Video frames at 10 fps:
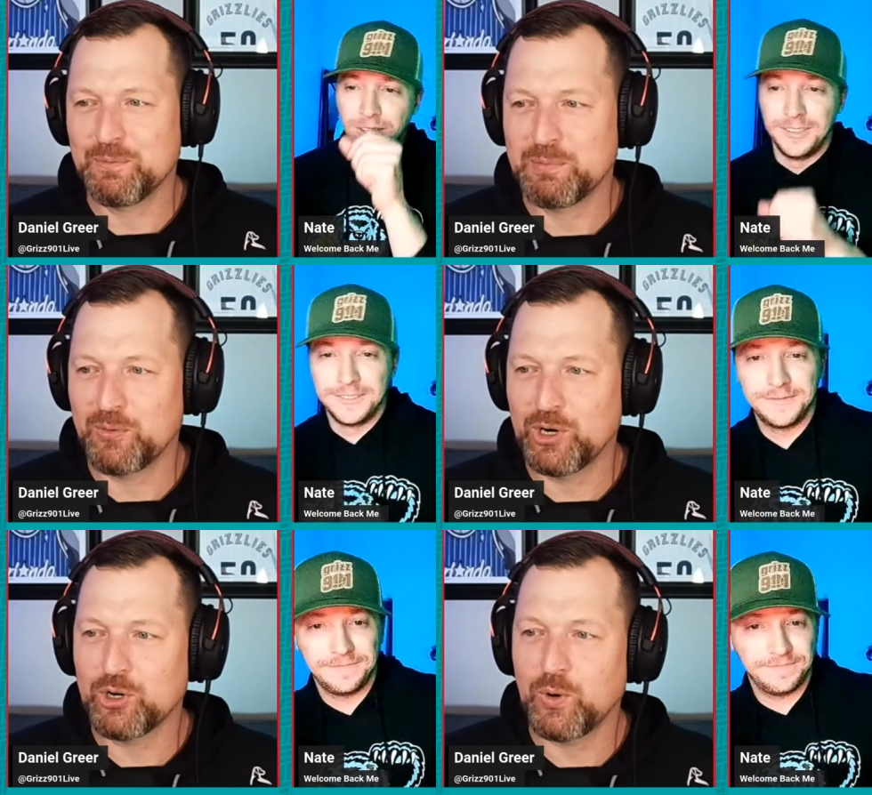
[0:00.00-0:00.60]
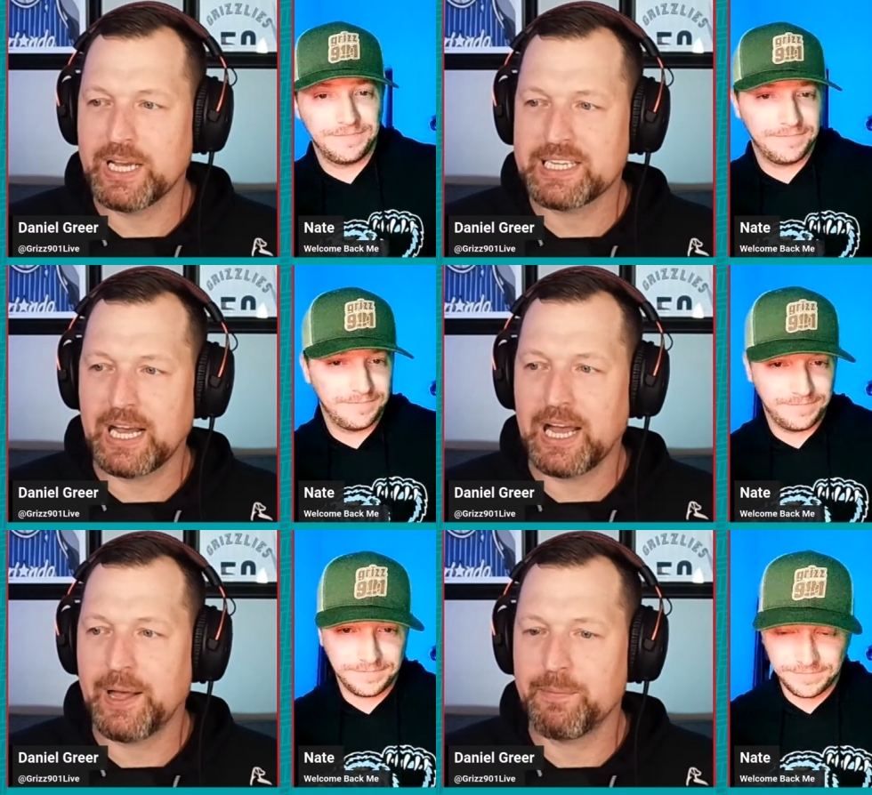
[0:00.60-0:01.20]
Speaker 1: but real quick,
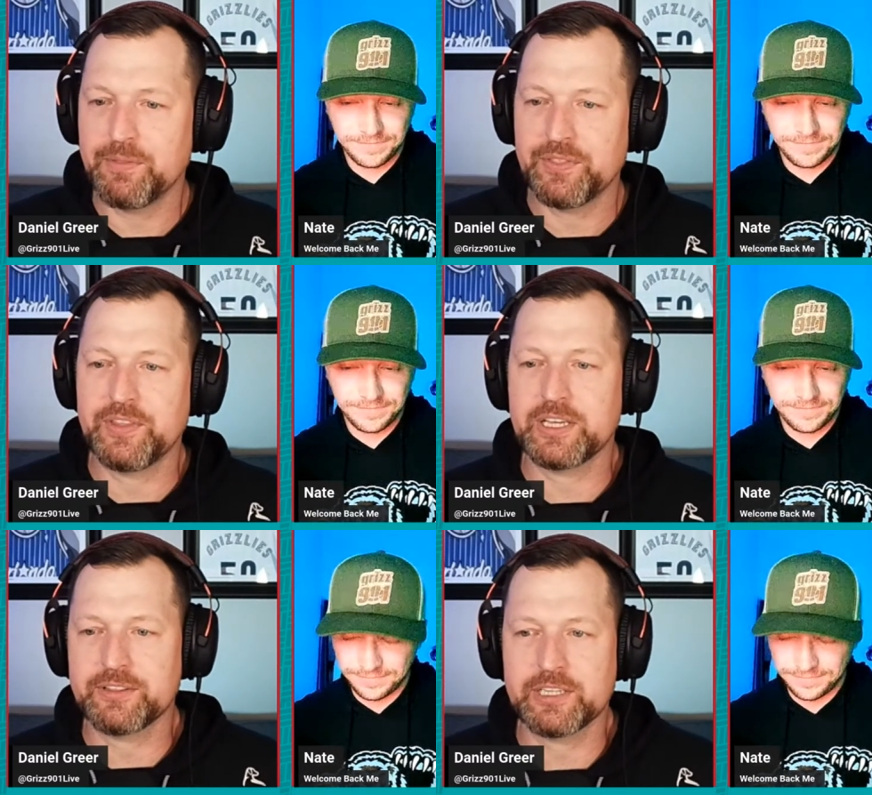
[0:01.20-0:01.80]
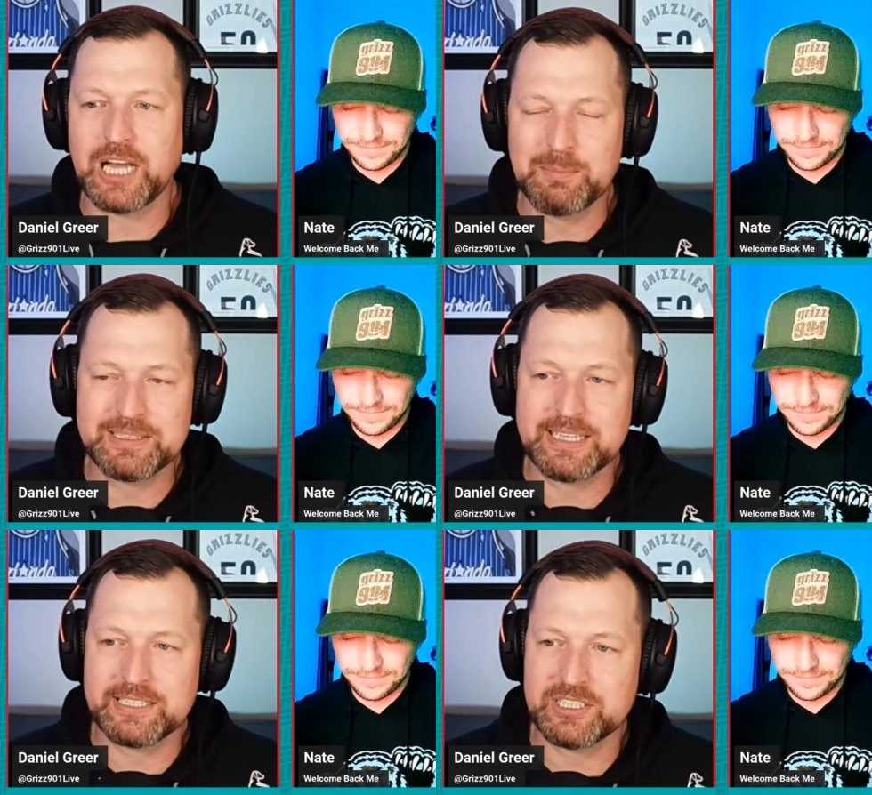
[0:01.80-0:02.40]
uh, the the comment
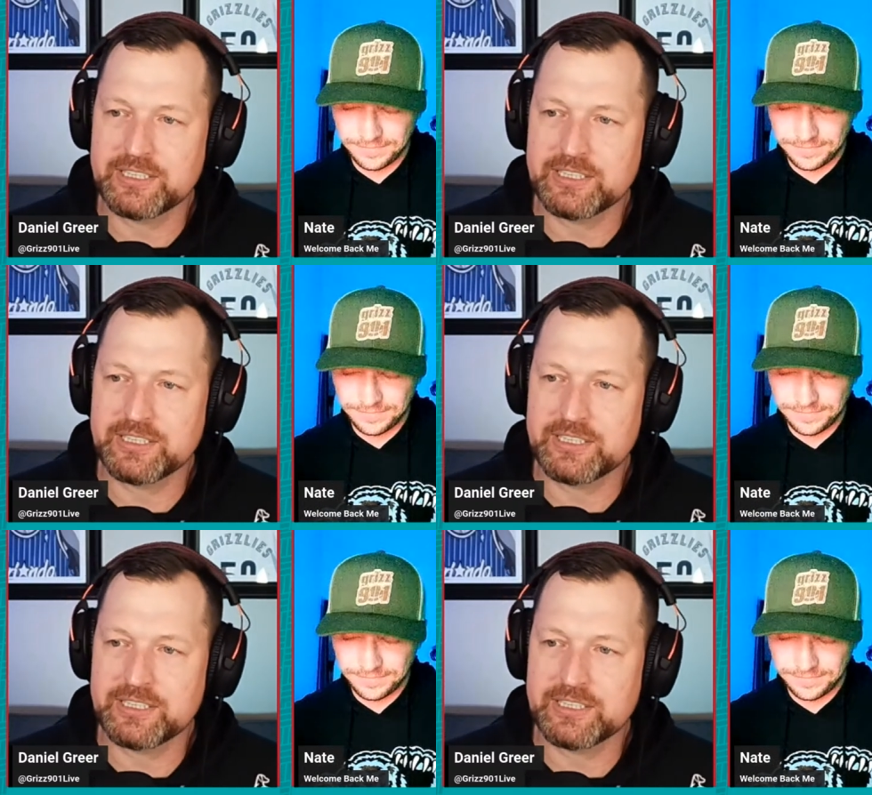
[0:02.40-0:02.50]
section.